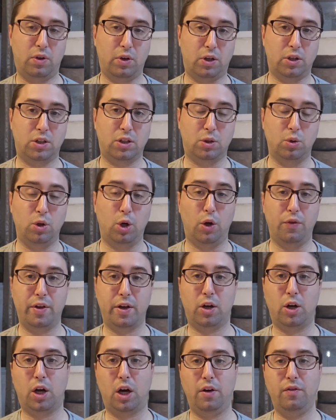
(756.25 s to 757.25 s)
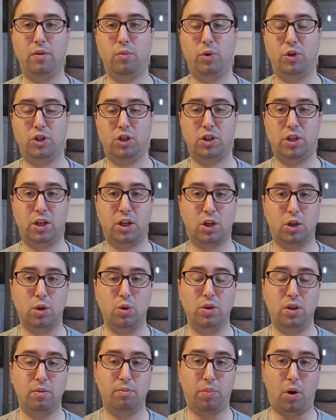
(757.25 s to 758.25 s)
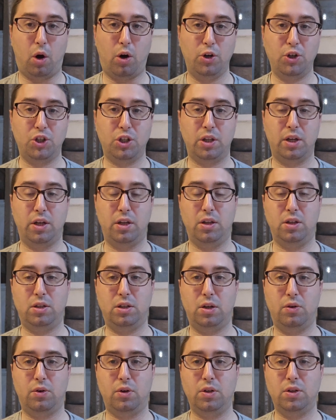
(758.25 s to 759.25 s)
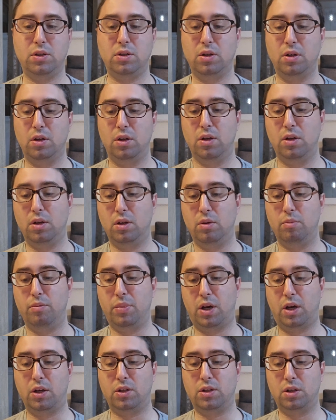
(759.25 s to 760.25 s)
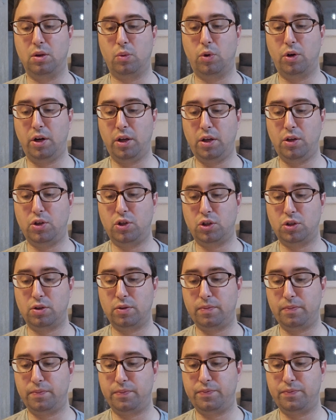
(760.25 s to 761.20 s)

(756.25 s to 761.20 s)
to exclude all the Chachavim, we should include them partially in the Zeros because of the word Ish.